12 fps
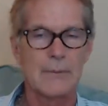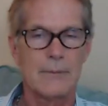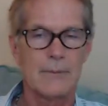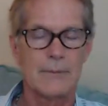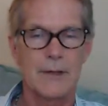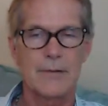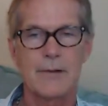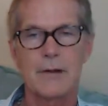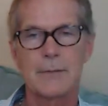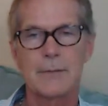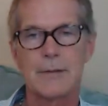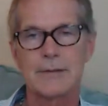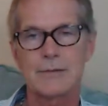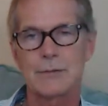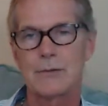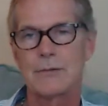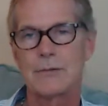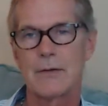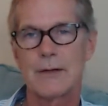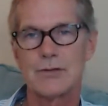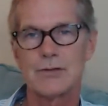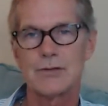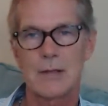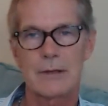the therapist will very
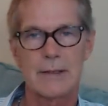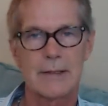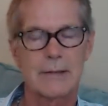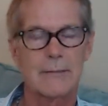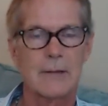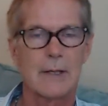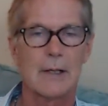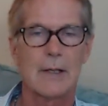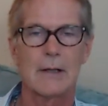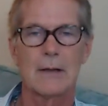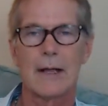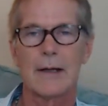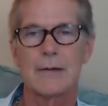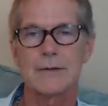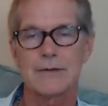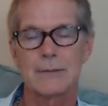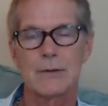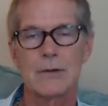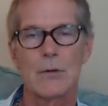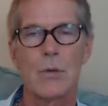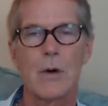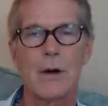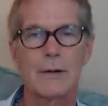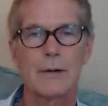gently allow some of the
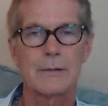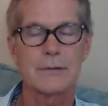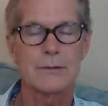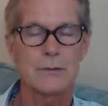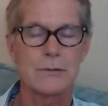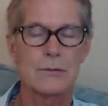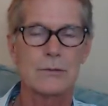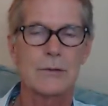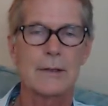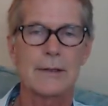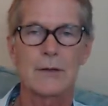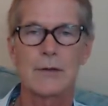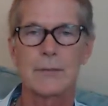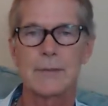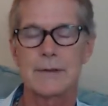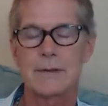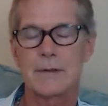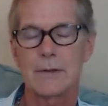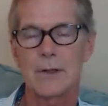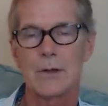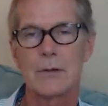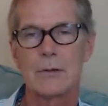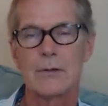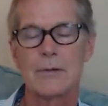water to go up into the
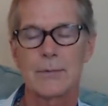colon.